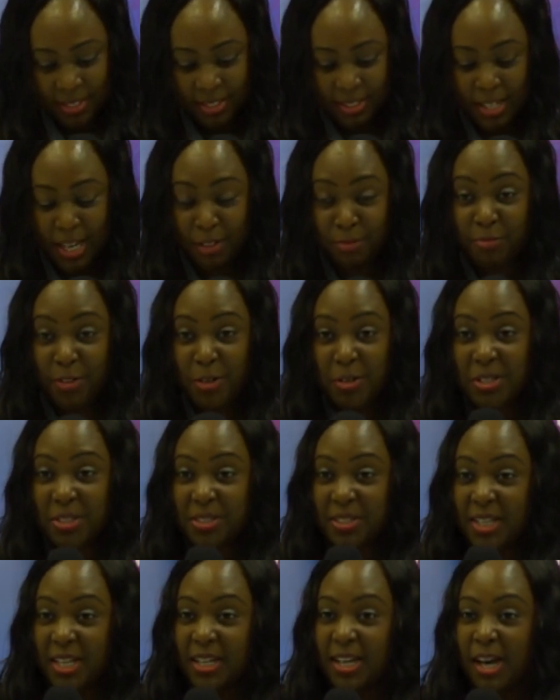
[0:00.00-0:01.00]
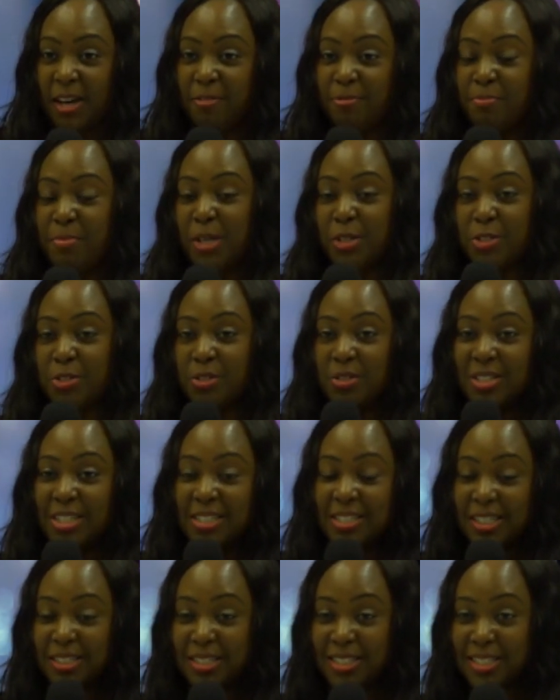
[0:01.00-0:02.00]
That very thing I've mentioned
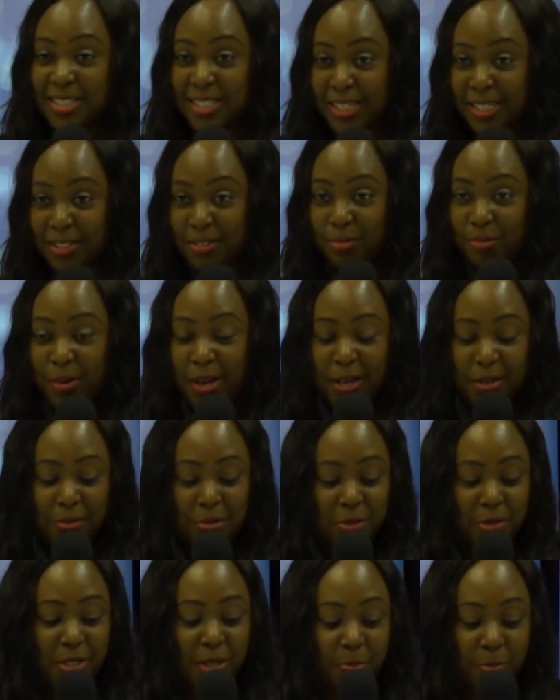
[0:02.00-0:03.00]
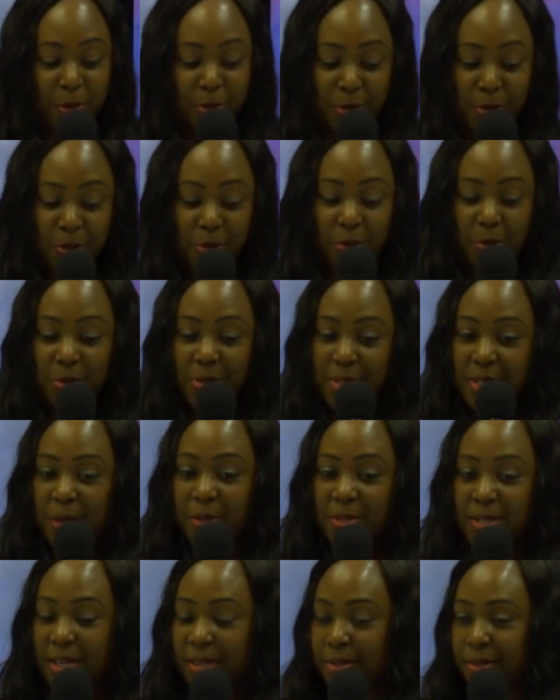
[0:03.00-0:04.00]
is a sin. We are not supposed to
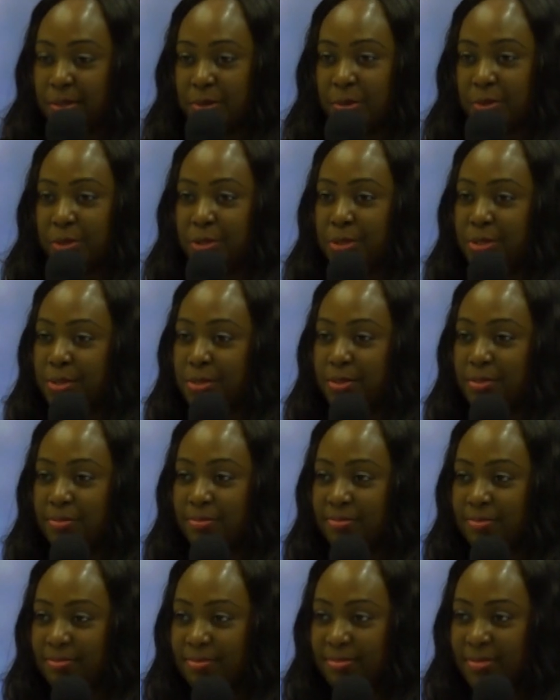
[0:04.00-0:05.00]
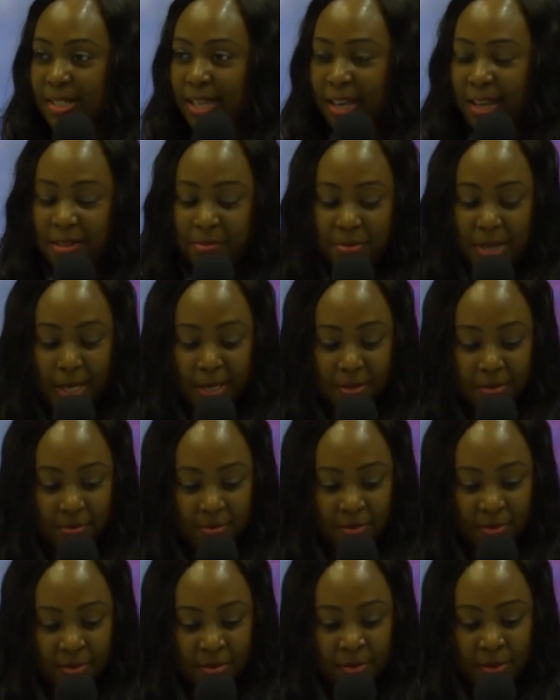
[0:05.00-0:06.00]
consult other gods. Amen?
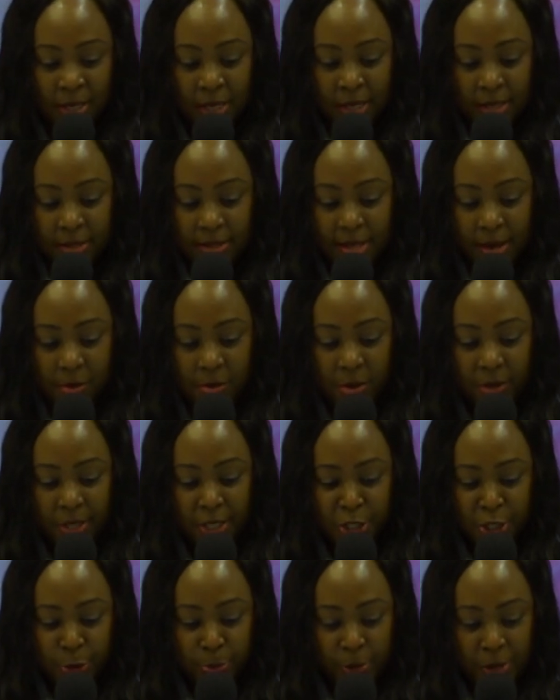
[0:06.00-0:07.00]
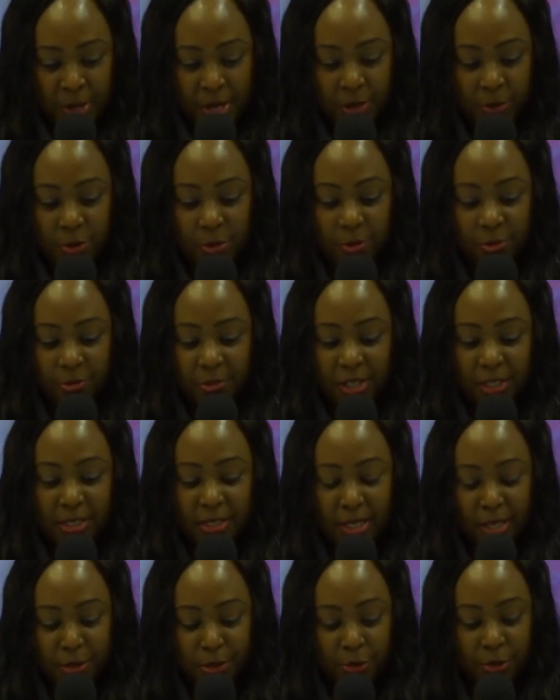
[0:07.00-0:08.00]
The Holy Spirit
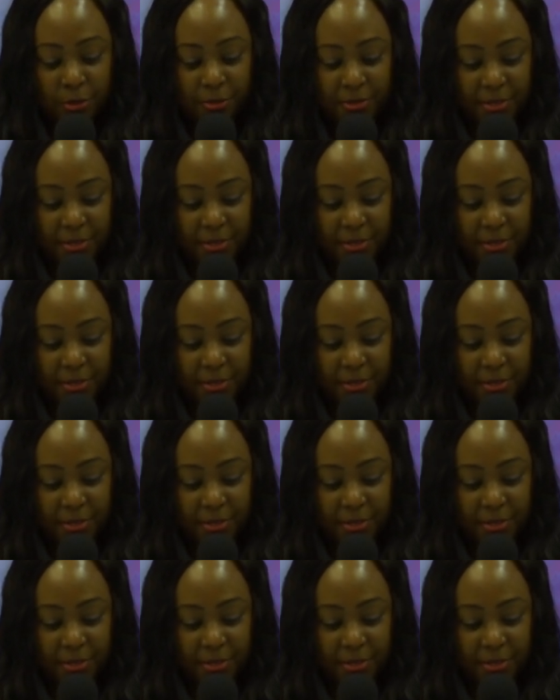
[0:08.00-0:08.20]
convicts us of